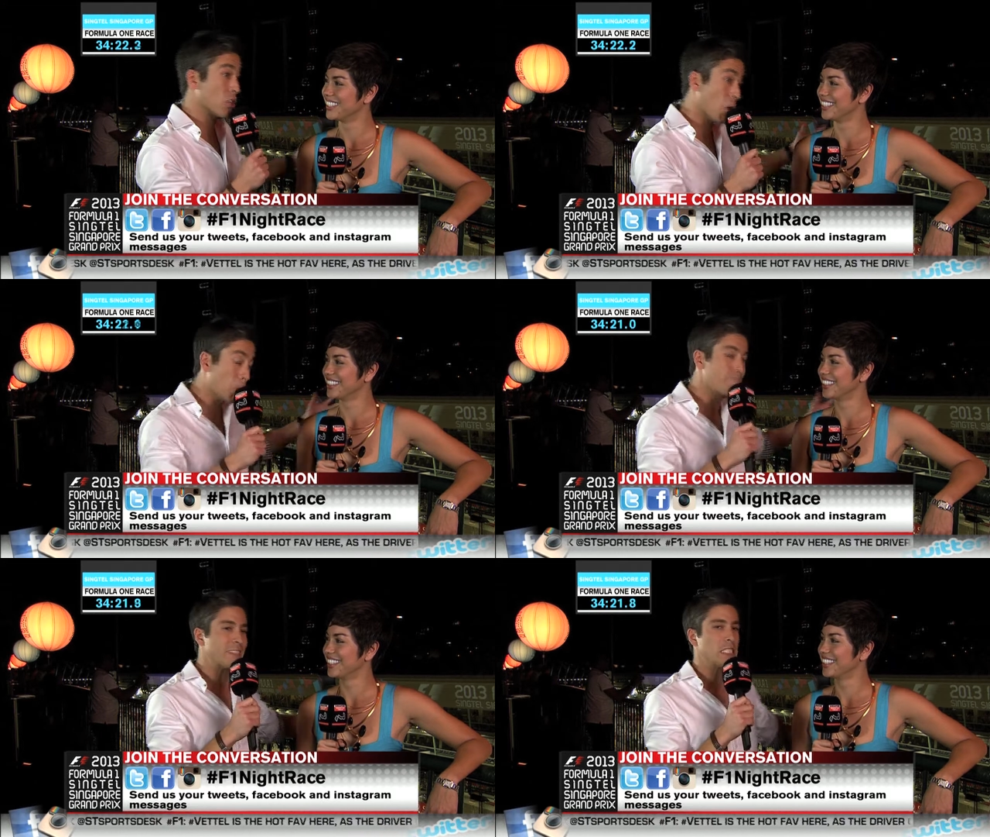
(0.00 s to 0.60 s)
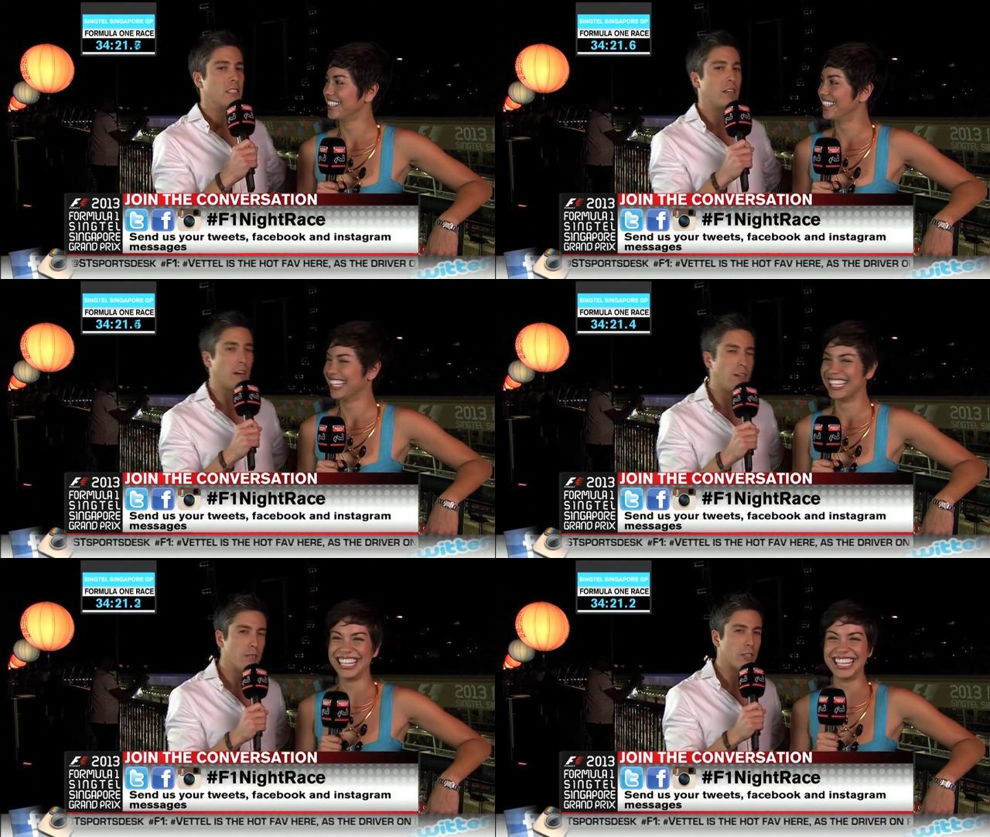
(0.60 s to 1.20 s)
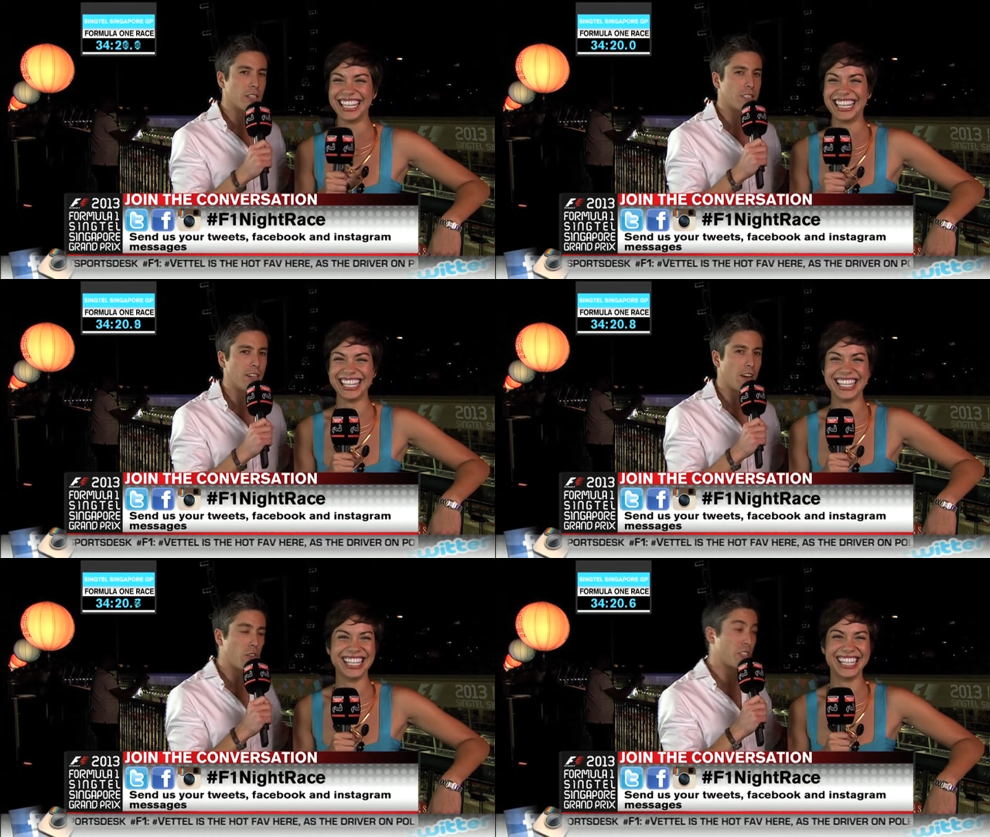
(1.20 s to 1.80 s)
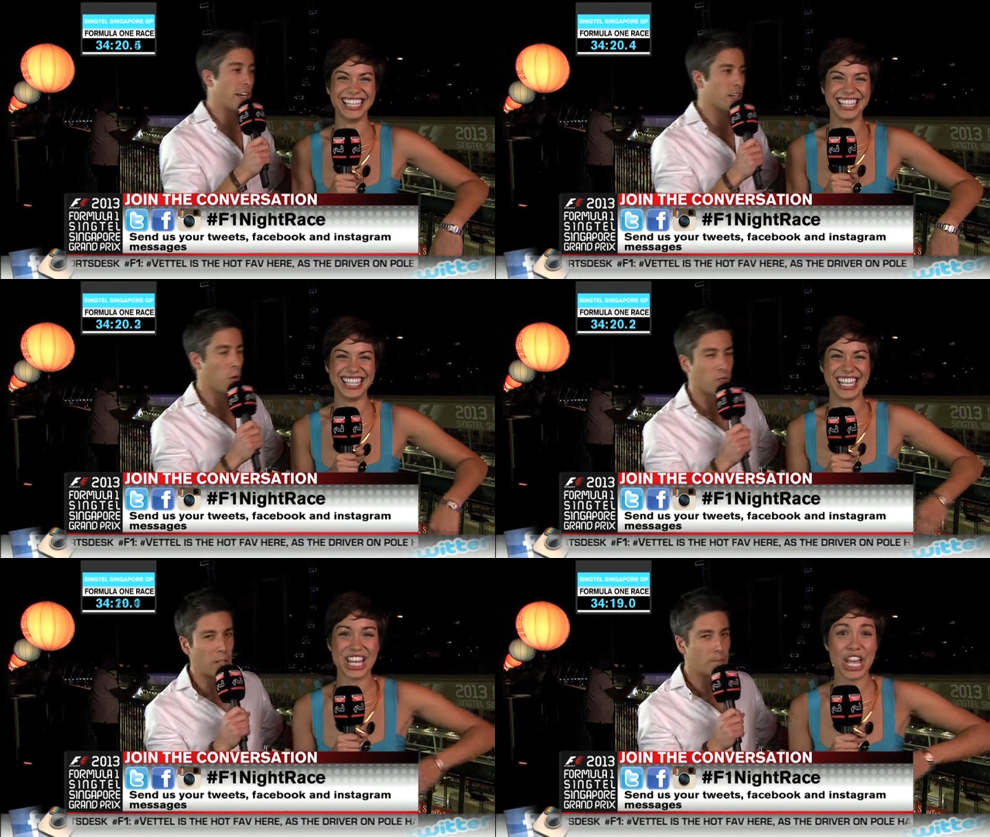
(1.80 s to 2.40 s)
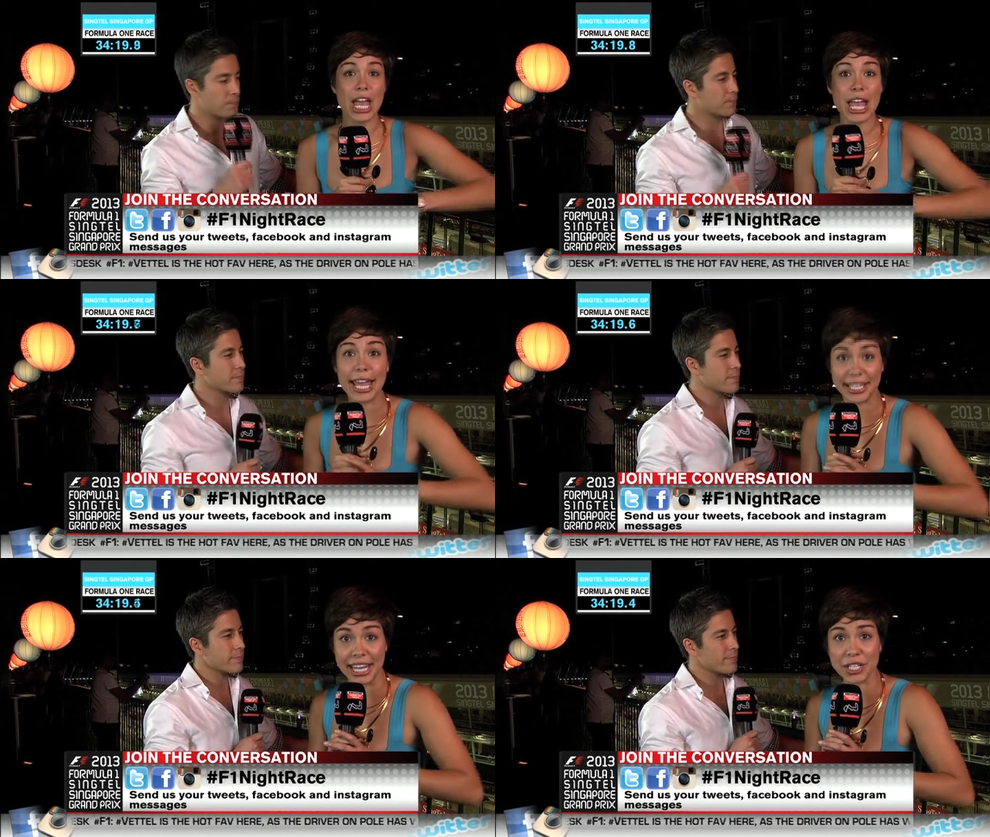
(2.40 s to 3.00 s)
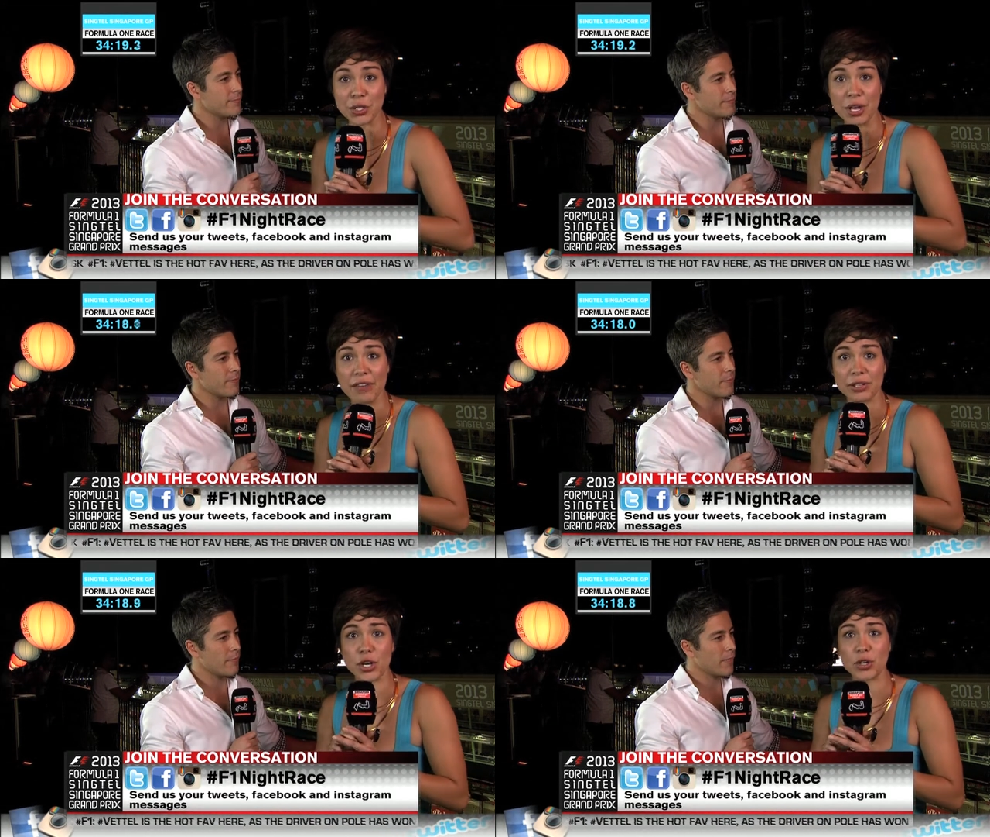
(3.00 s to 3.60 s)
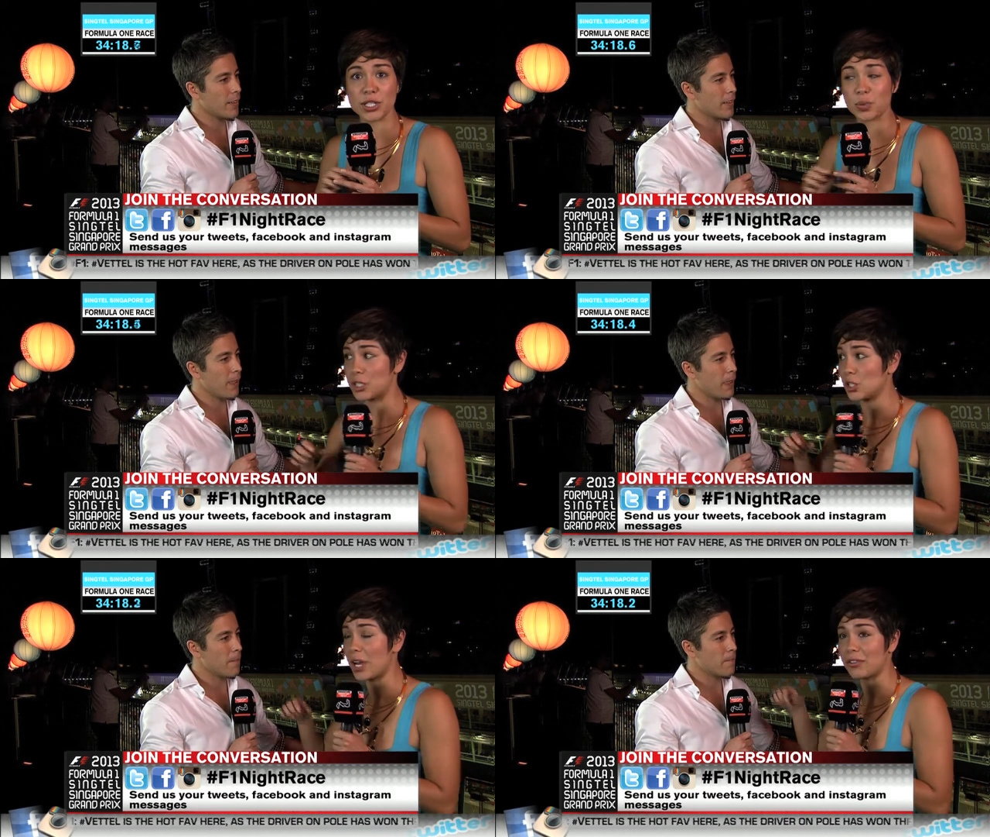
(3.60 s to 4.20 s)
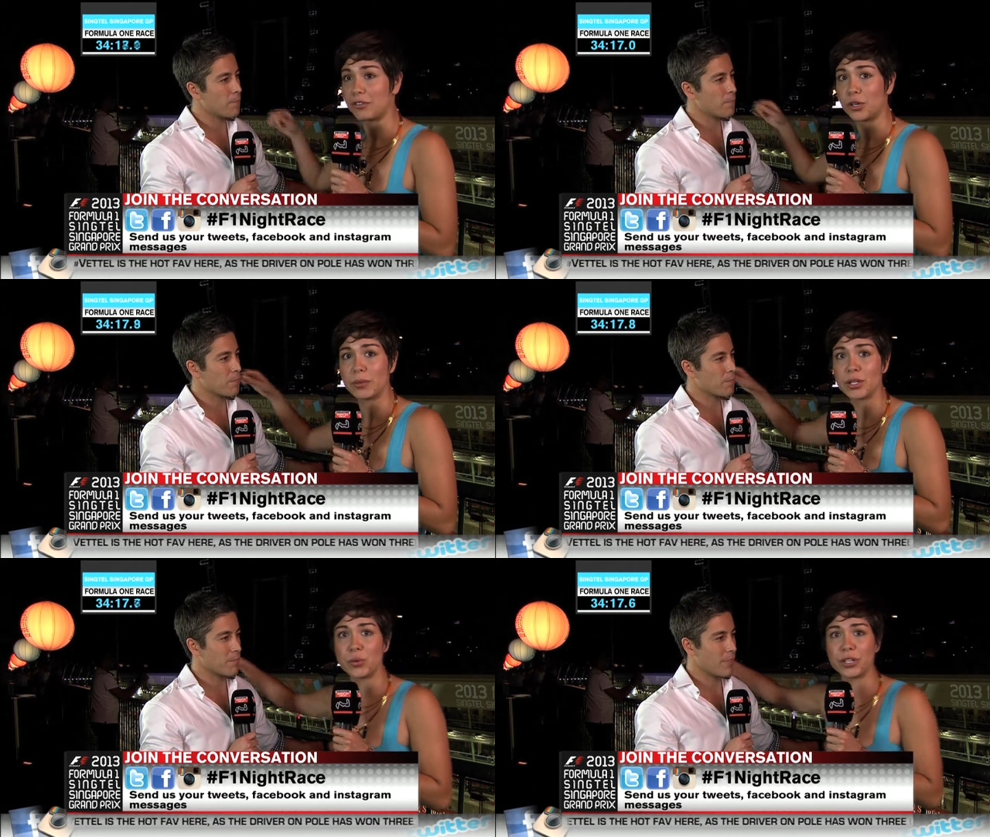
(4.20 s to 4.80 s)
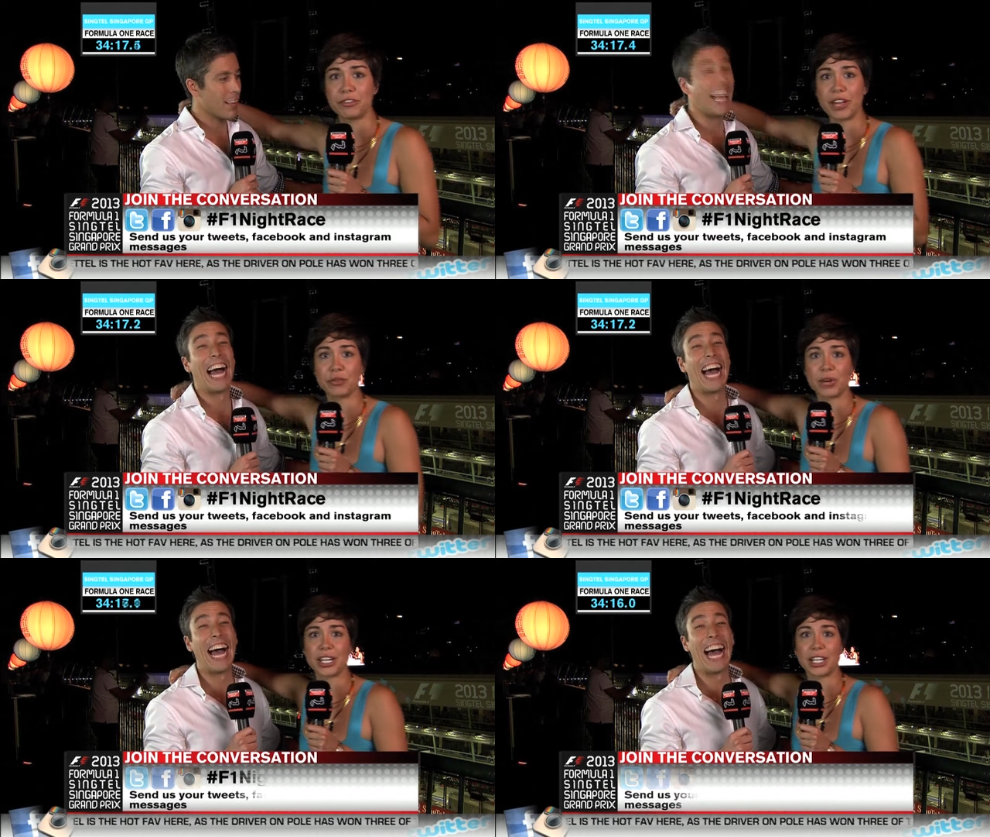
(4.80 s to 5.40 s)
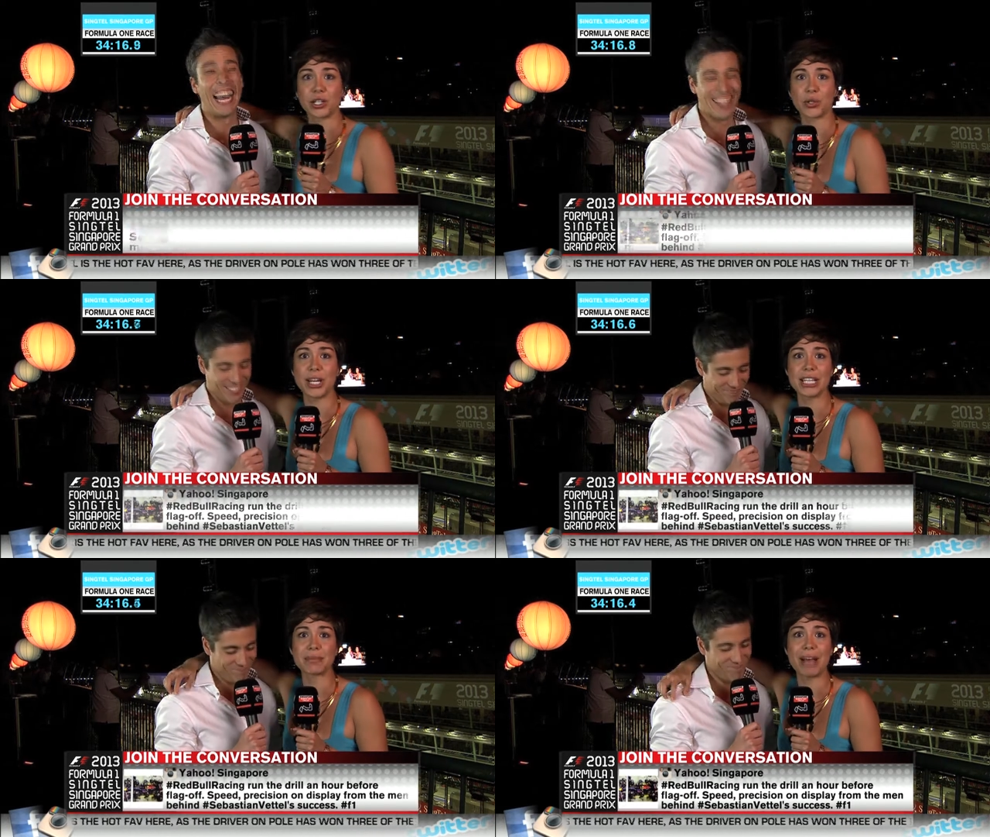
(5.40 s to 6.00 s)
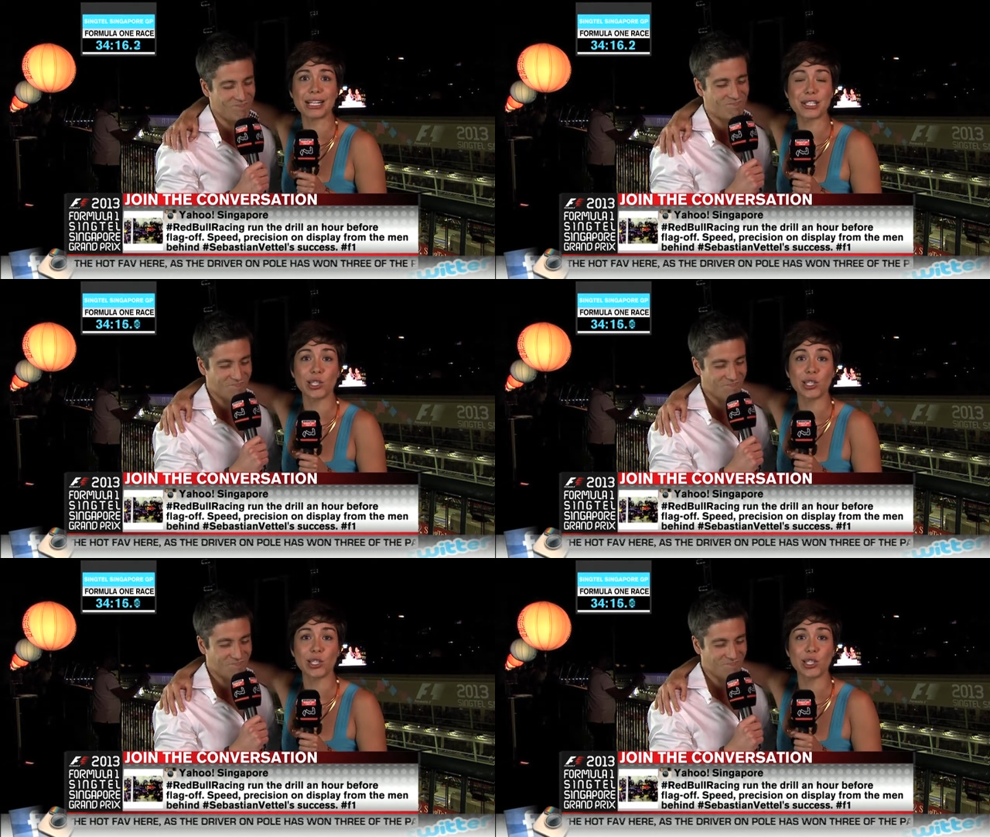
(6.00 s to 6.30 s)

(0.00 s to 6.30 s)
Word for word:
Speaker 1: So,
Speaker 2: you know,
Speaker 1: you're going to see a lot of overtaking, hopefully.
Speaker 2: In case you haven't noticed, we do have a Formula 1 fan right here who is Max